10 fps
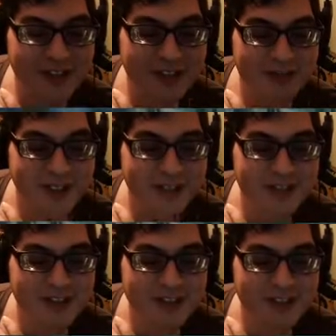
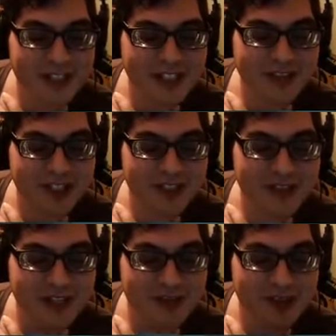Commander, couldn't they just, like,
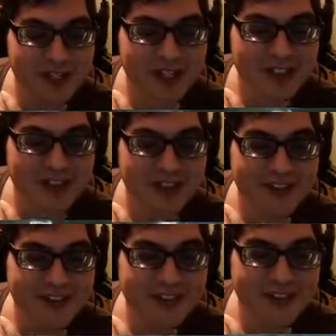drop
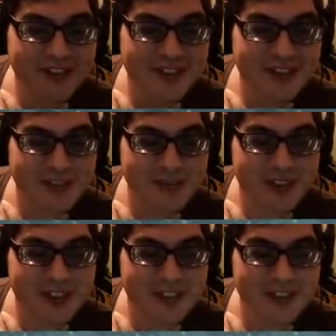rocks? It seems
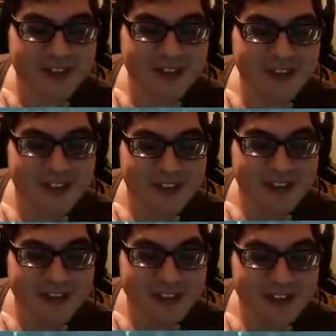like
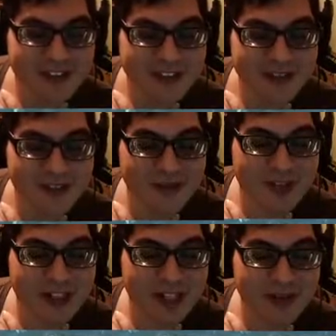
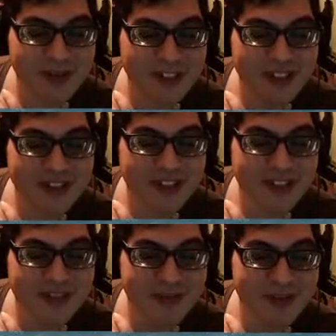overly complicated
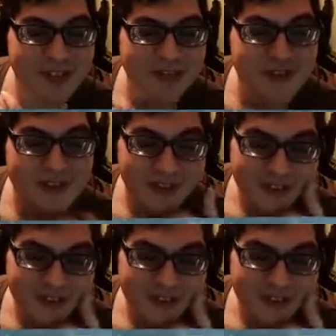stuff, but whatever.